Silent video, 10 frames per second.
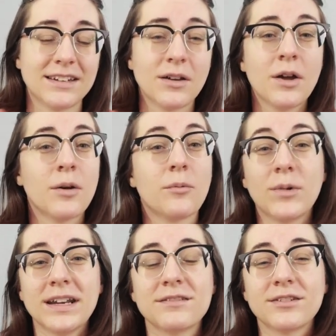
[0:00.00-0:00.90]
and
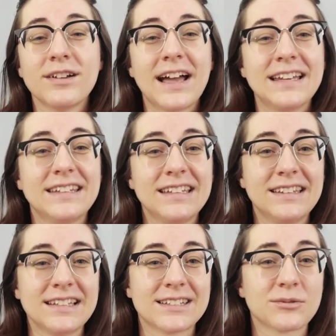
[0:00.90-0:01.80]
whenever I
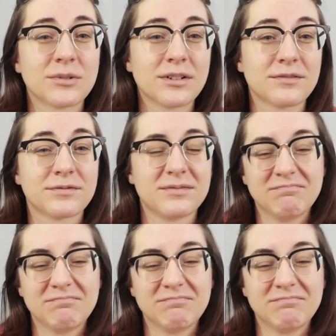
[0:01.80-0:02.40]
did this sort of